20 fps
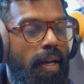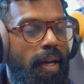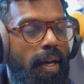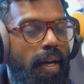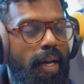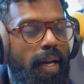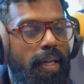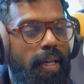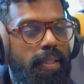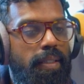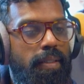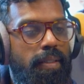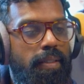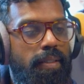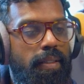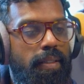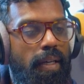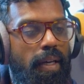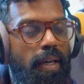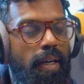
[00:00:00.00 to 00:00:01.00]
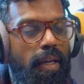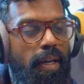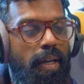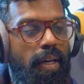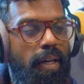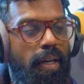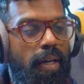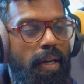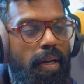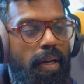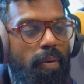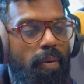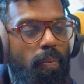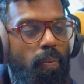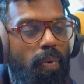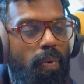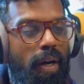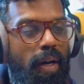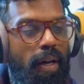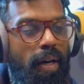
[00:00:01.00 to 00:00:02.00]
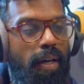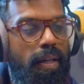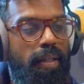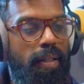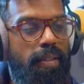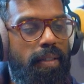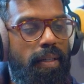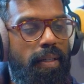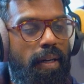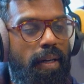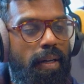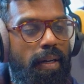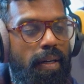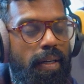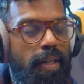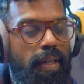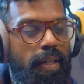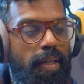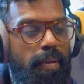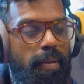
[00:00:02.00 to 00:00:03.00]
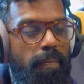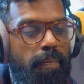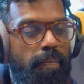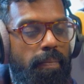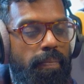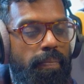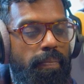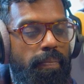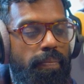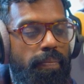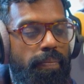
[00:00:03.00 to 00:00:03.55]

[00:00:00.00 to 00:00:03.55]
and while I...